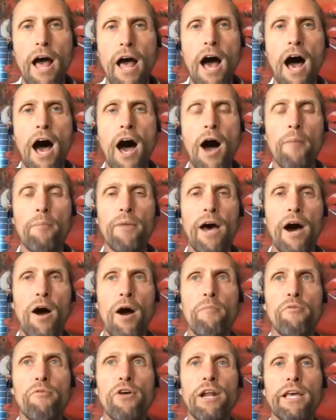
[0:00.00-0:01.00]
Now,
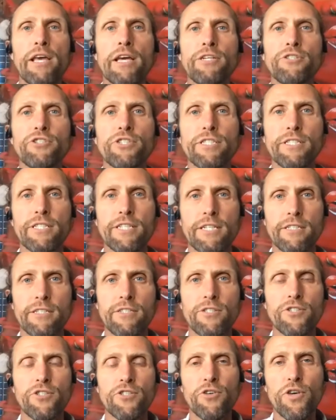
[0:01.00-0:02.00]
I'm really interested
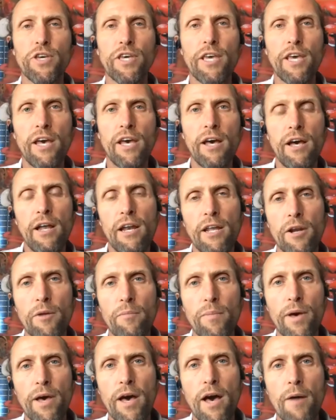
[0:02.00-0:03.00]
to hear a little
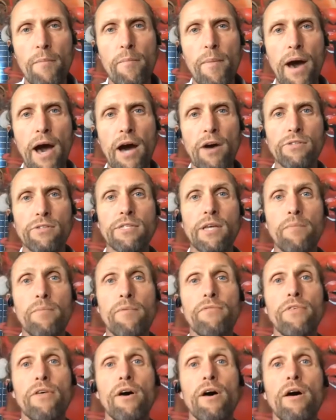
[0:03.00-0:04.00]
bit about some
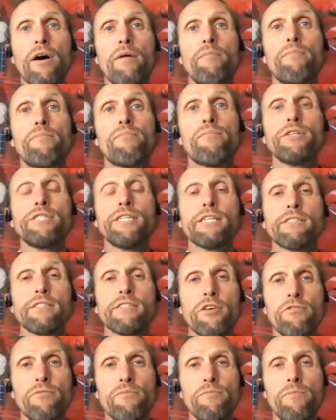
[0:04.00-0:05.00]
of the projects that
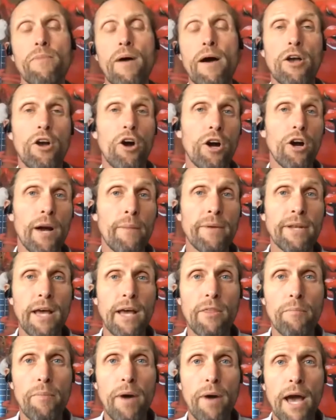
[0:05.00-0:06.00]
you've got coming down
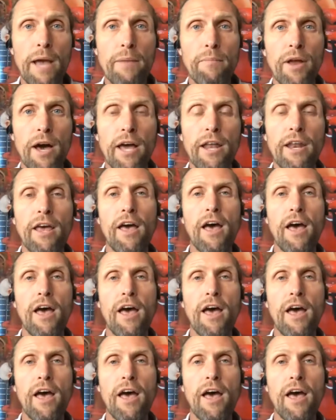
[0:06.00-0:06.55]
the pipeline,